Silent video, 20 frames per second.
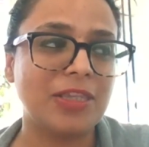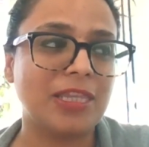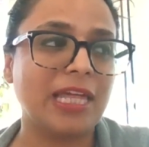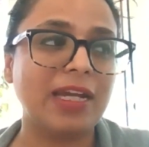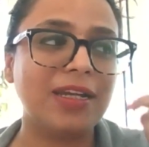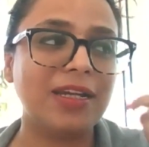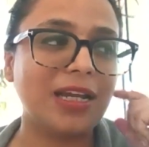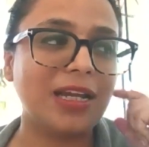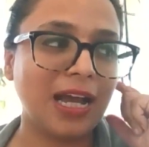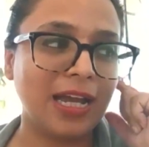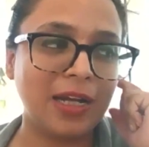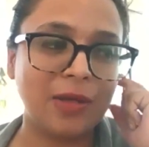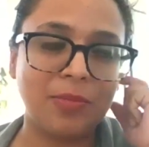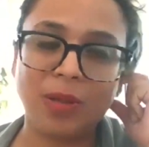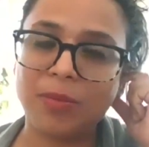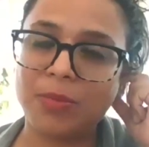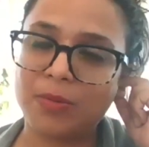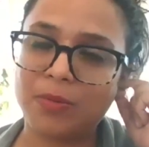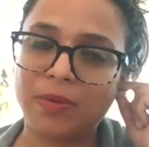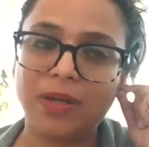then I
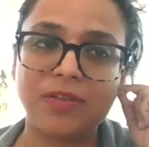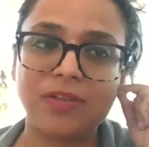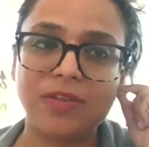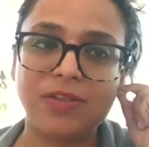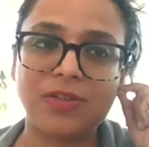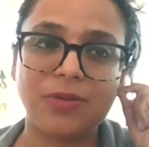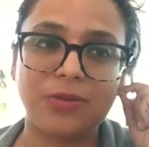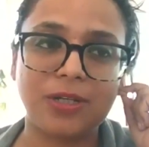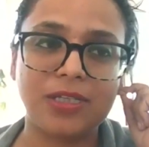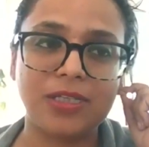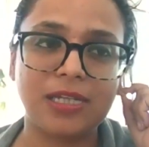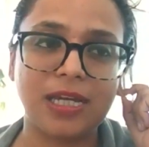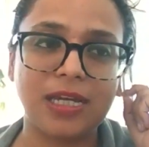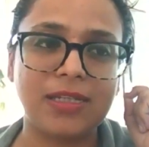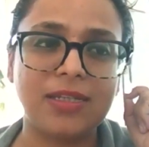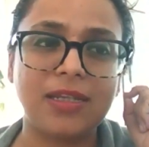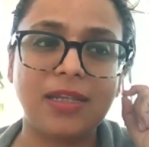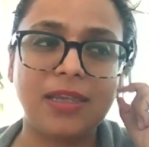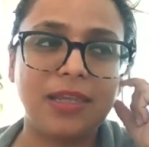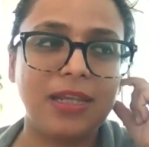remember one of the students
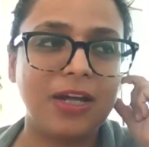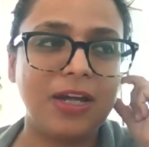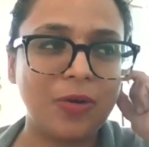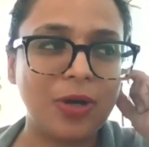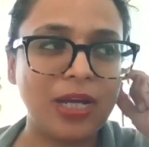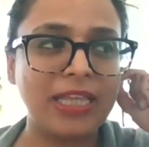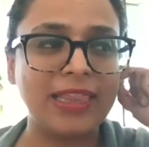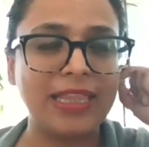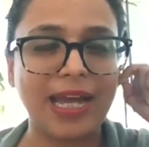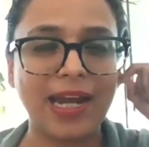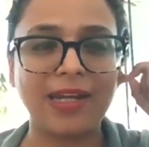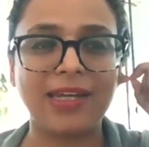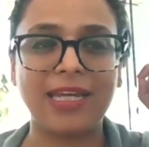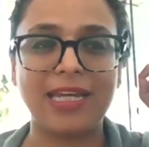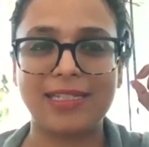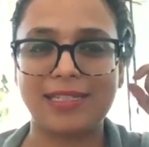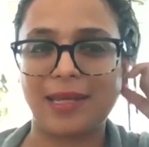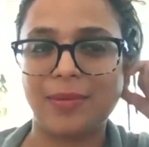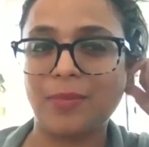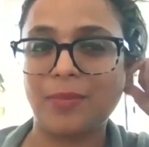said, oh, in that
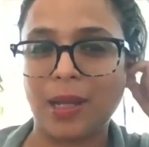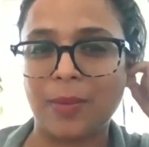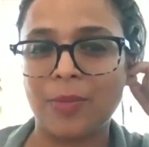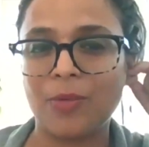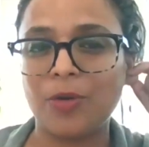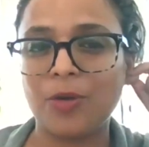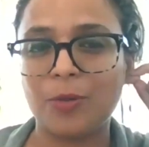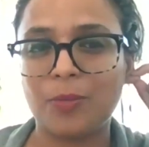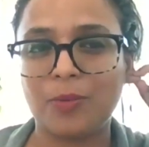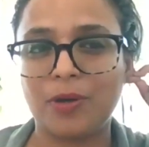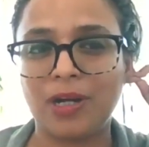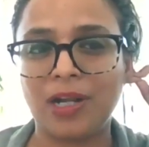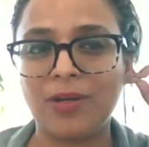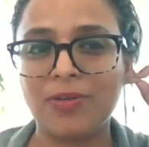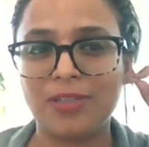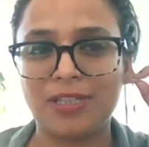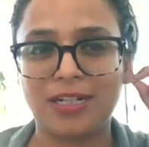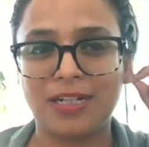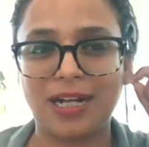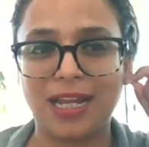case, I'm going to
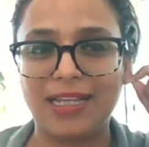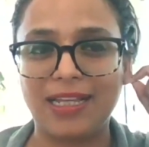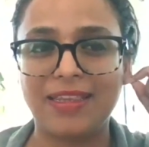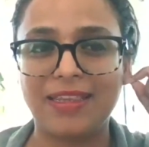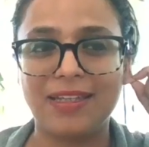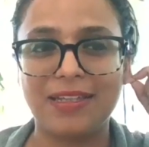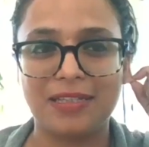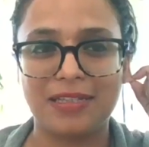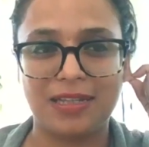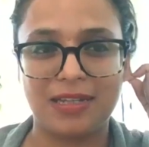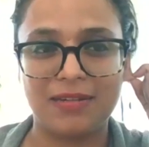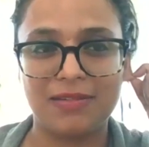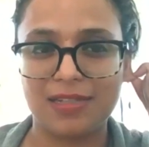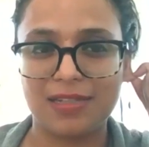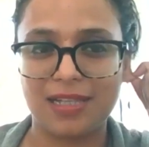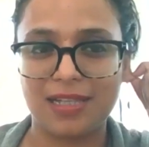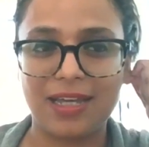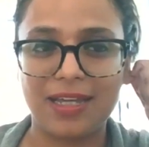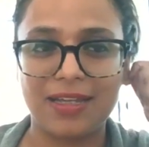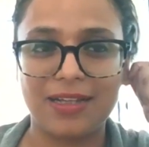pronounce it like this. And I
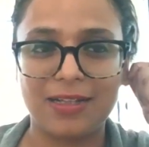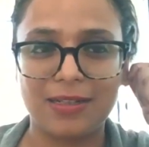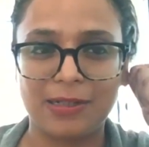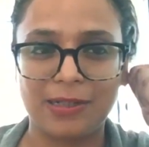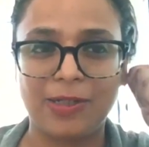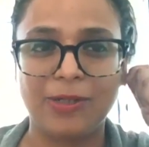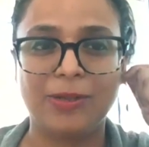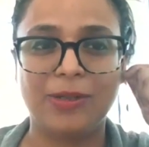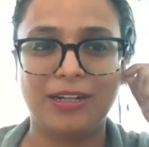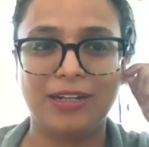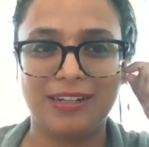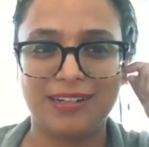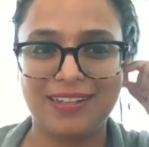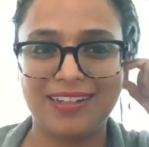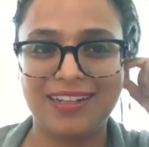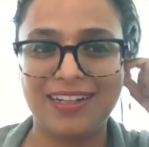was like, good.